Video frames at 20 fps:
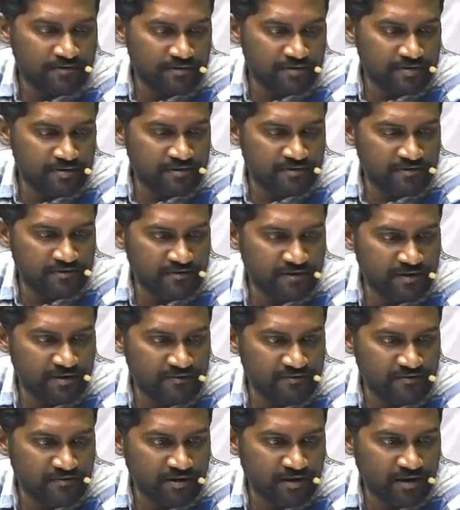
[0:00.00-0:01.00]
So this
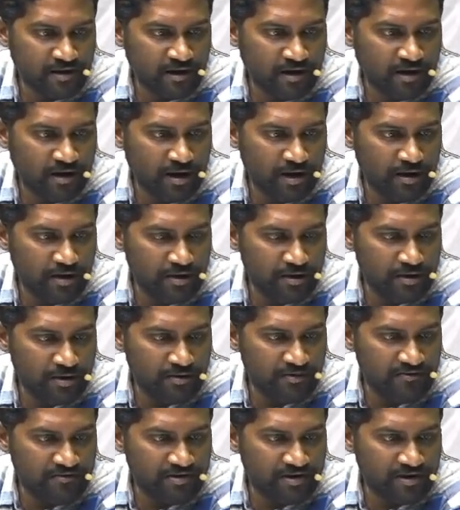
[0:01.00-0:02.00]
is
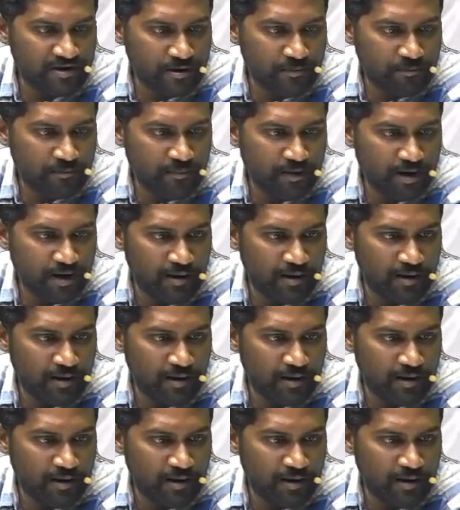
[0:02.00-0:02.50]
cardiogenic